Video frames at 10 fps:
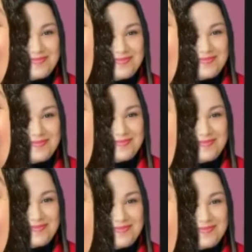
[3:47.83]

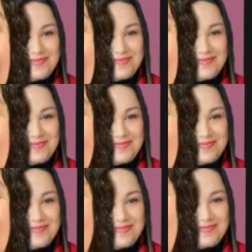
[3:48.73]

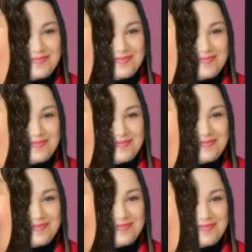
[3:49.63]

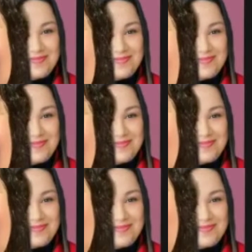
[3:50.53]

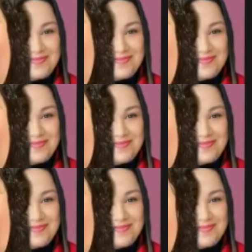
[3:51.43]

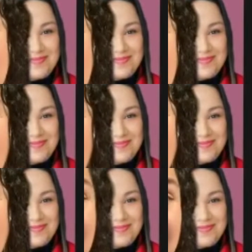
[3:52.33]

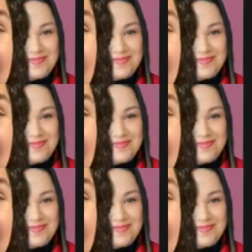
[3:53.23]
The person shown says nothing.